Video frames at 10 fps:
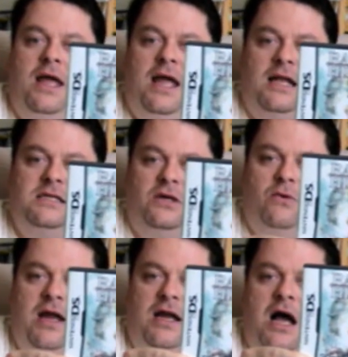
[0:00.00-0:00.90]
And it's a
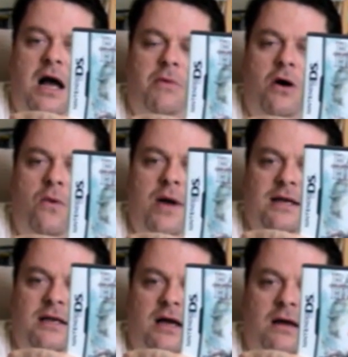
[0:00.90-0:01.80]
great combo,
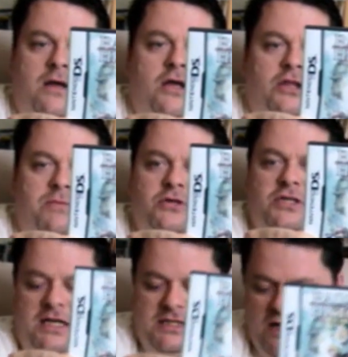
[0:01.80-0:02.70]
and the music in